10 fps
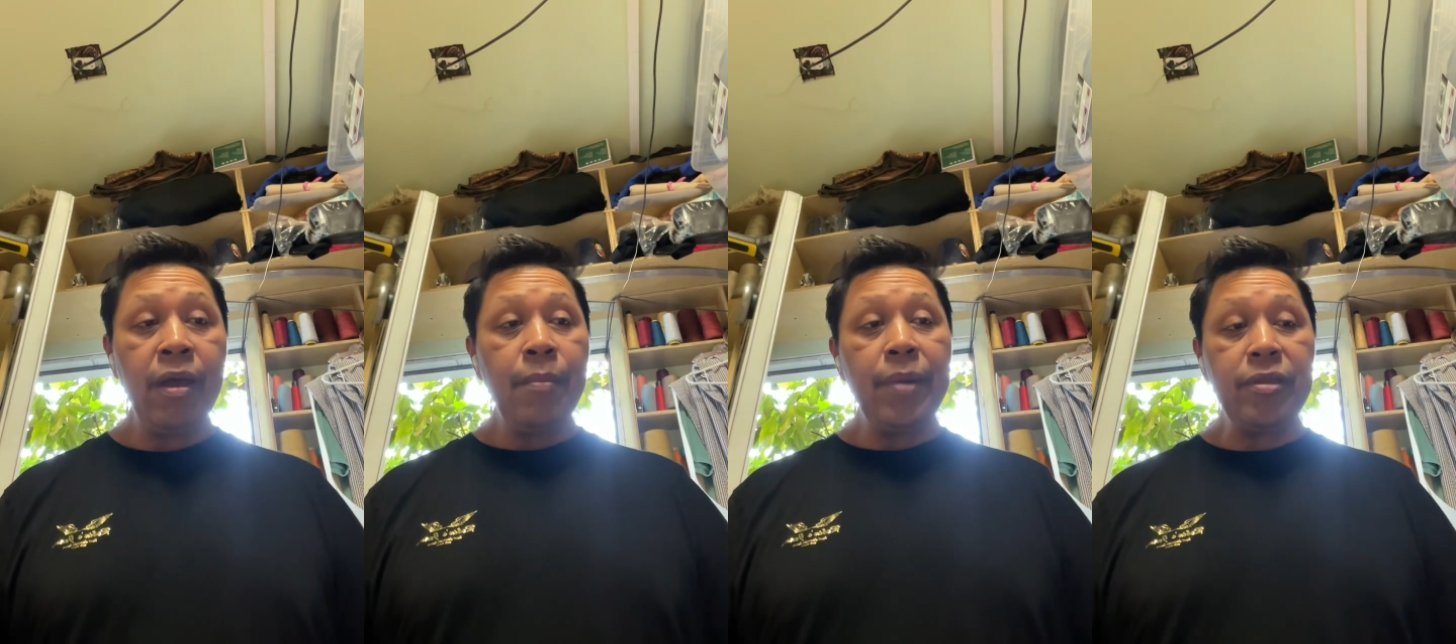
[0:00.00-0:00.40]

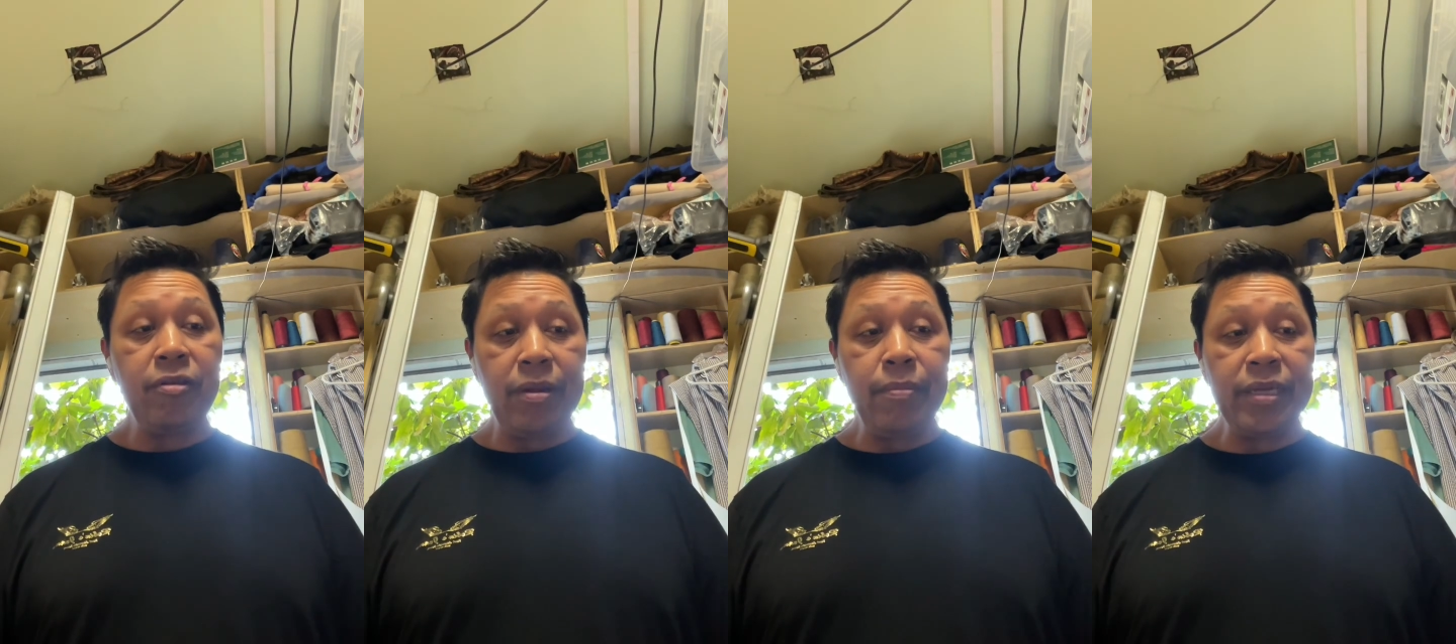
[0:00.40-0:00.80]
but you're
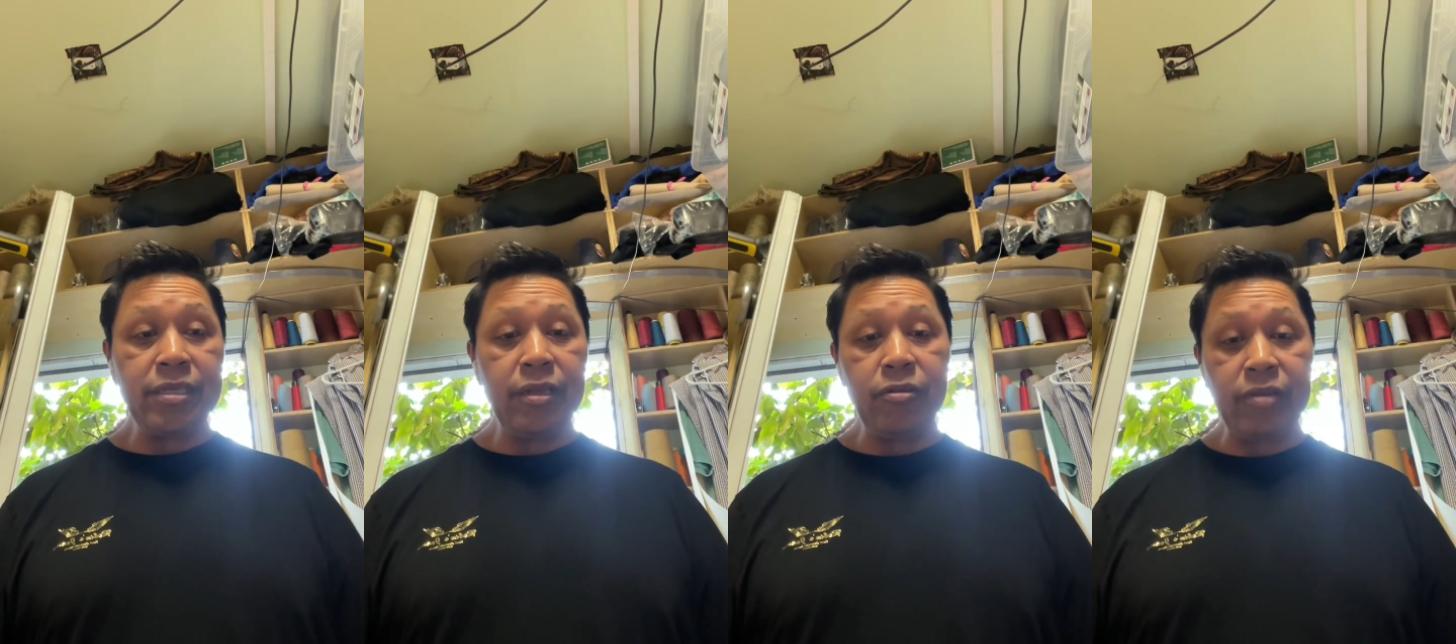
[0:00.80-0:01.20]

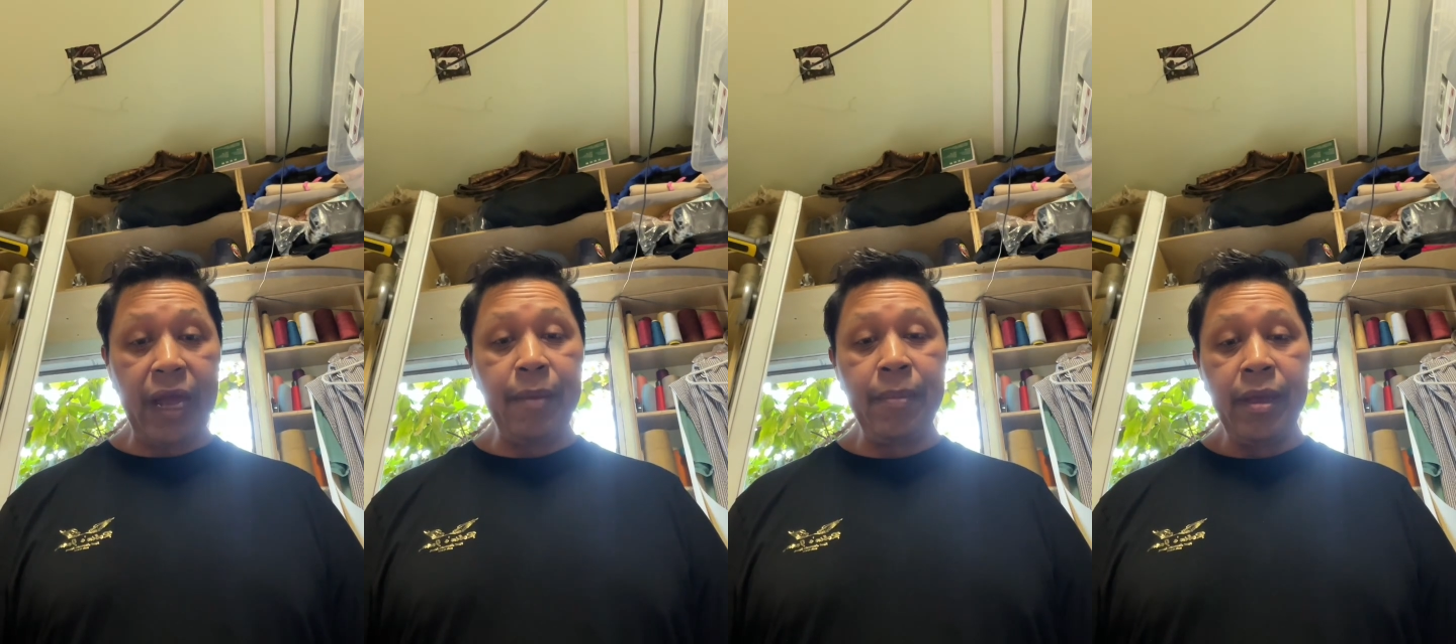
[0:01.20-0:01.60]
investing your
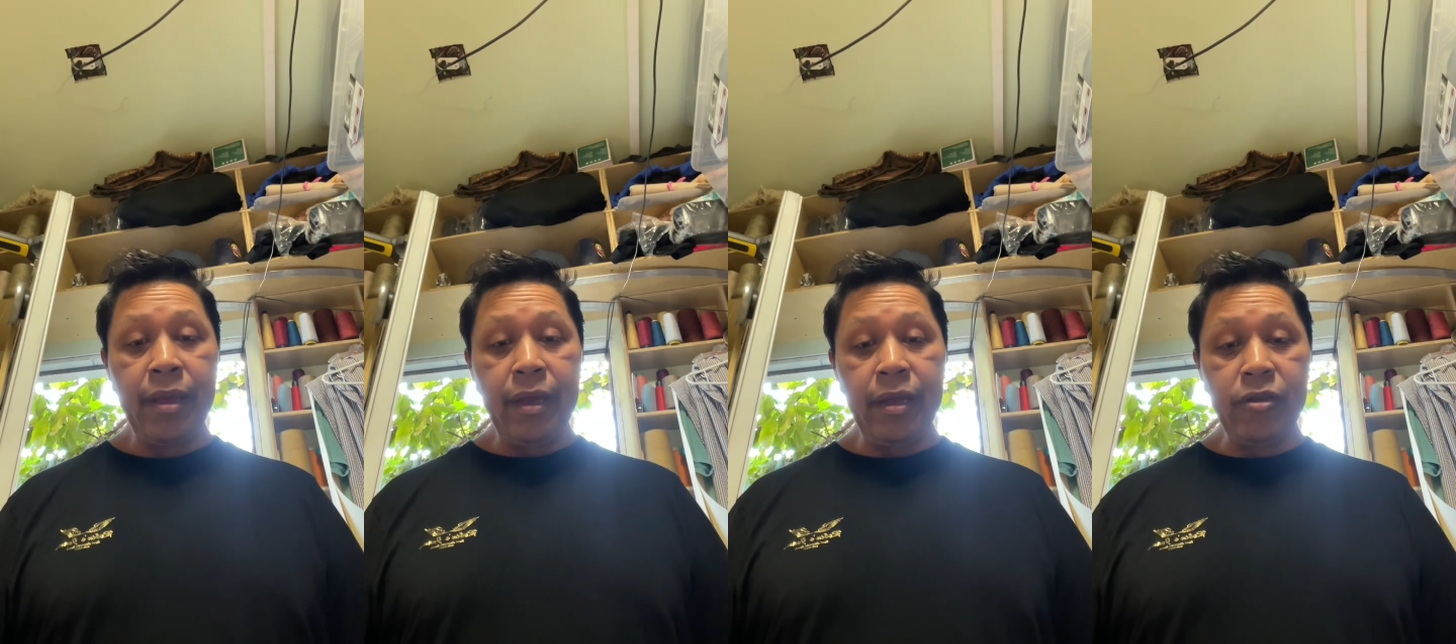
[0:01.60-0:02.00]
time
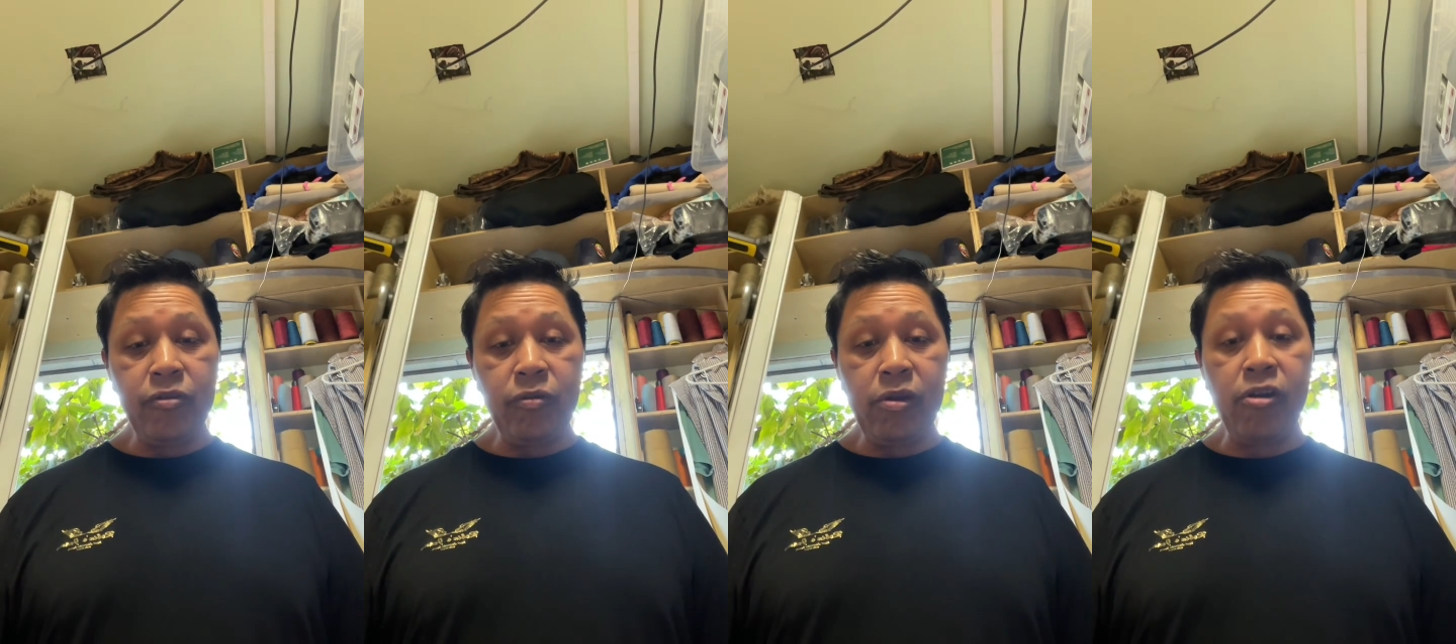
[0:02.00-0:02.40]

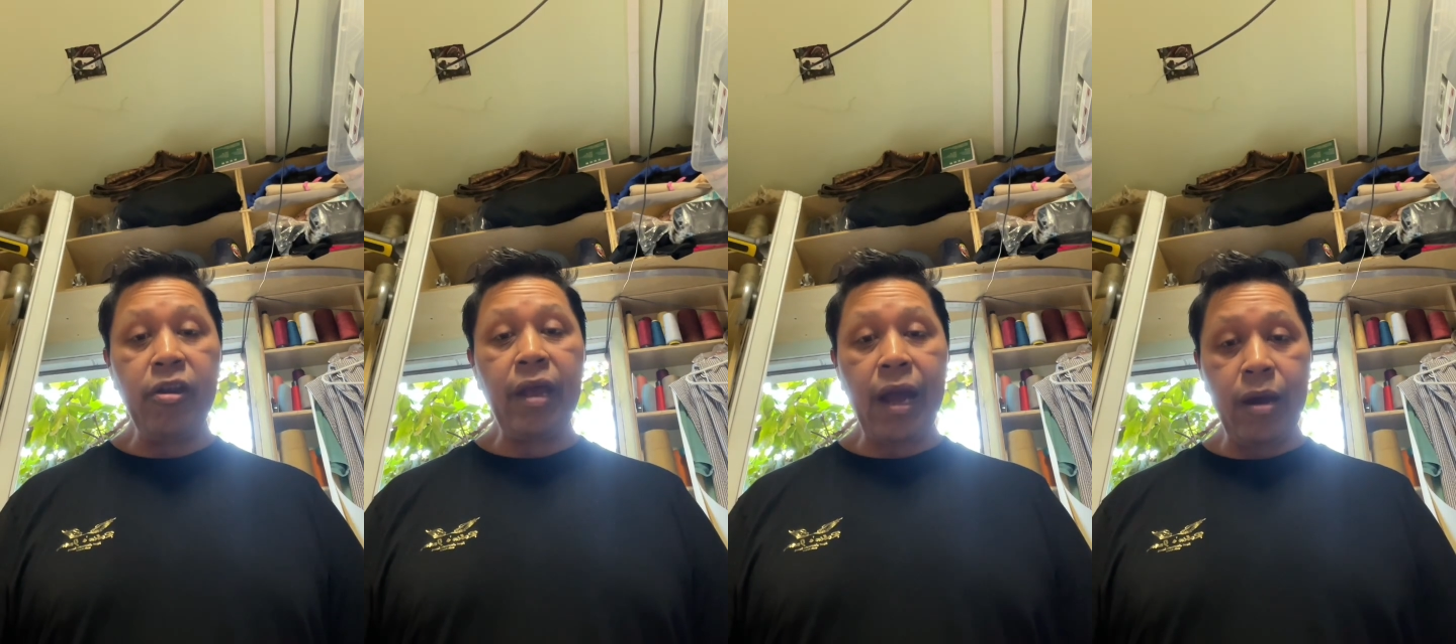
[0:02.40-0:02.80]
into
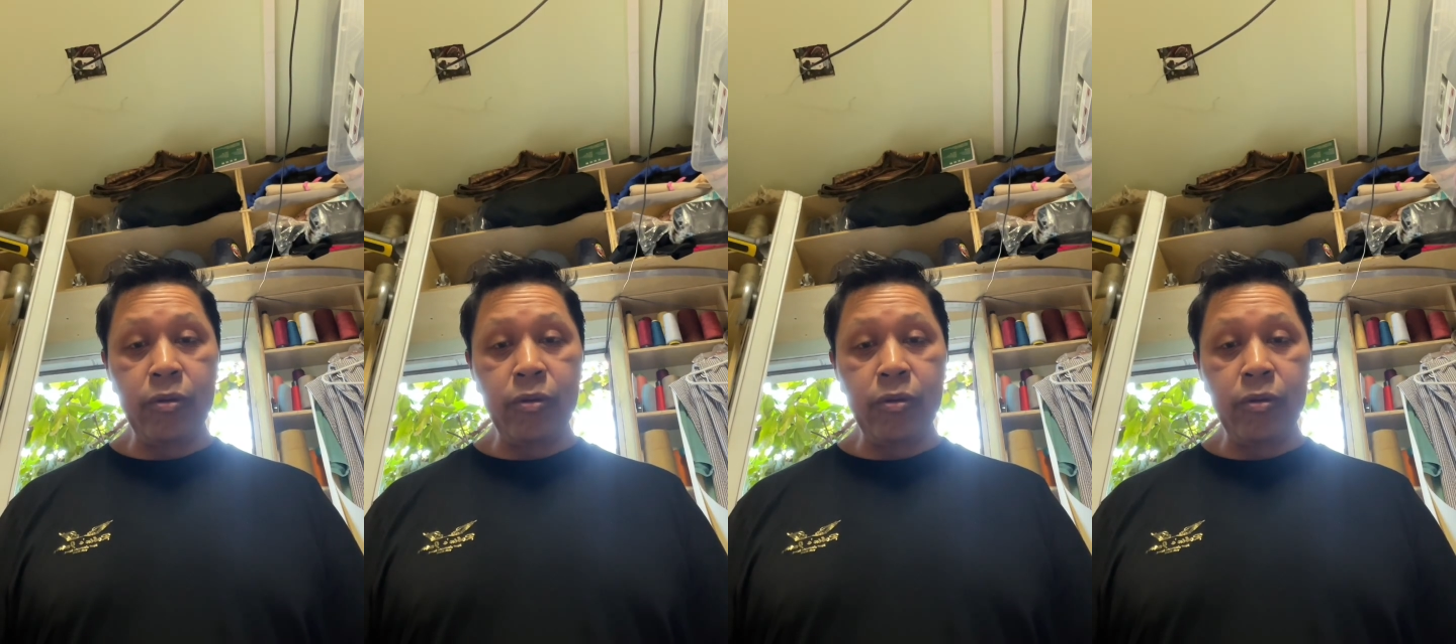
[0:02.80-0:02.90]
learning how